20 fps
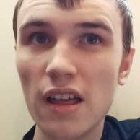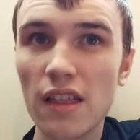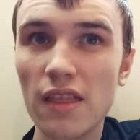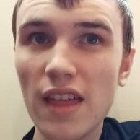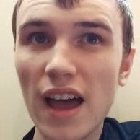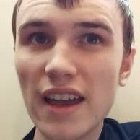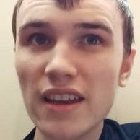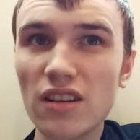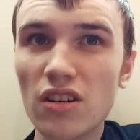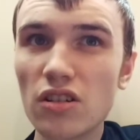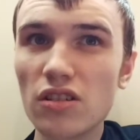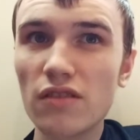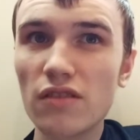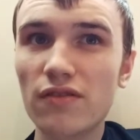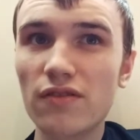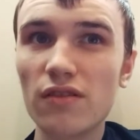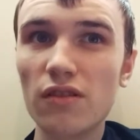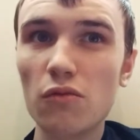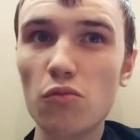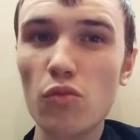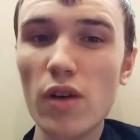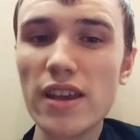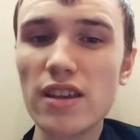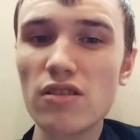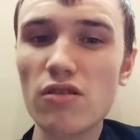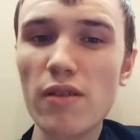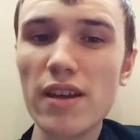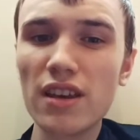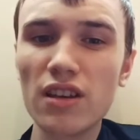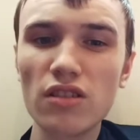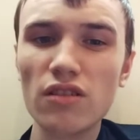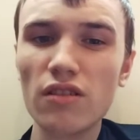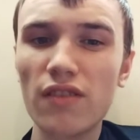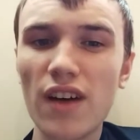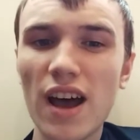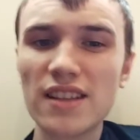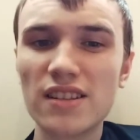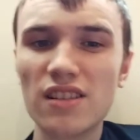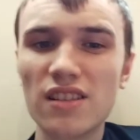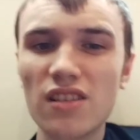We could have
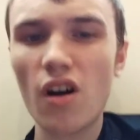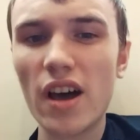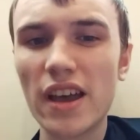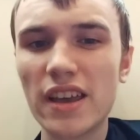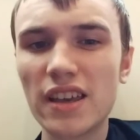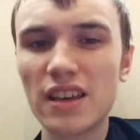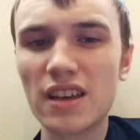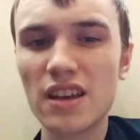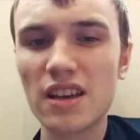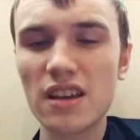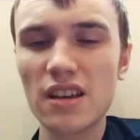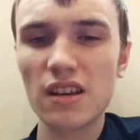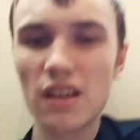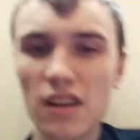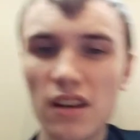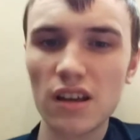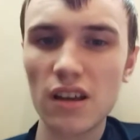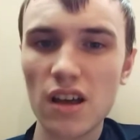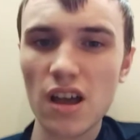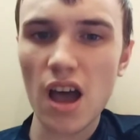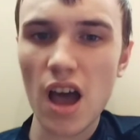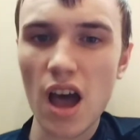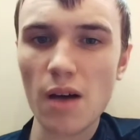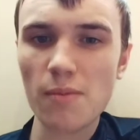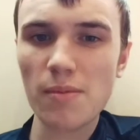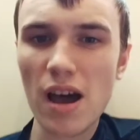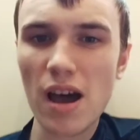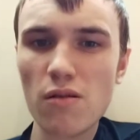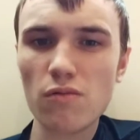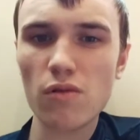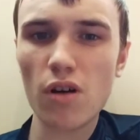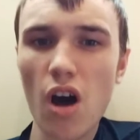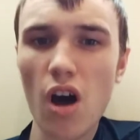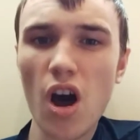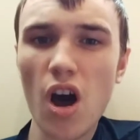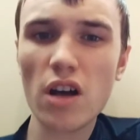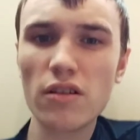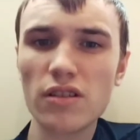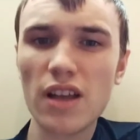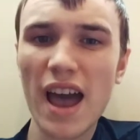had like about
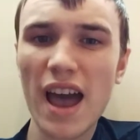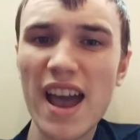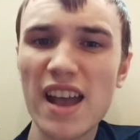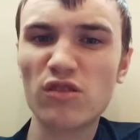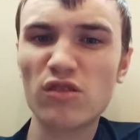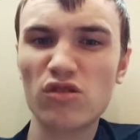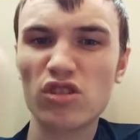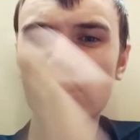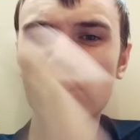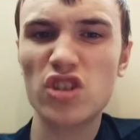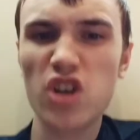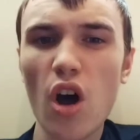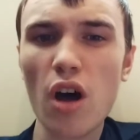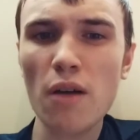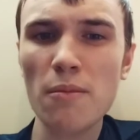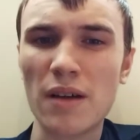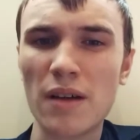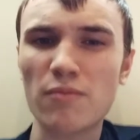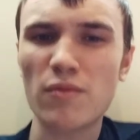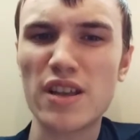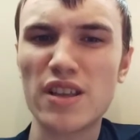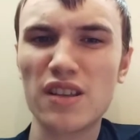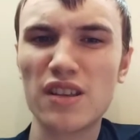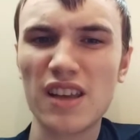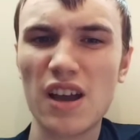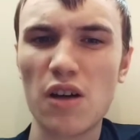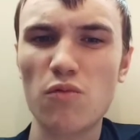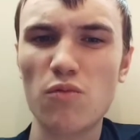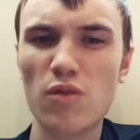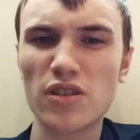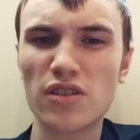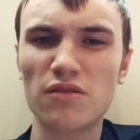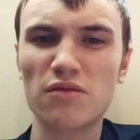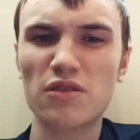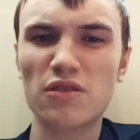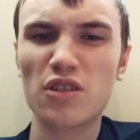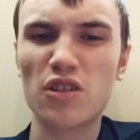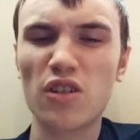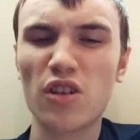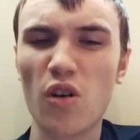100 extra time and we still wouldn't have
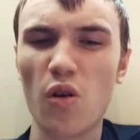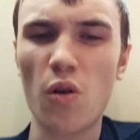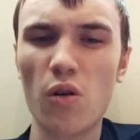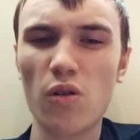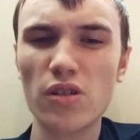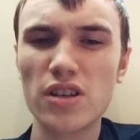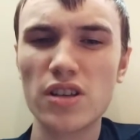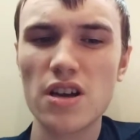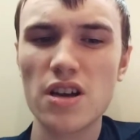scored.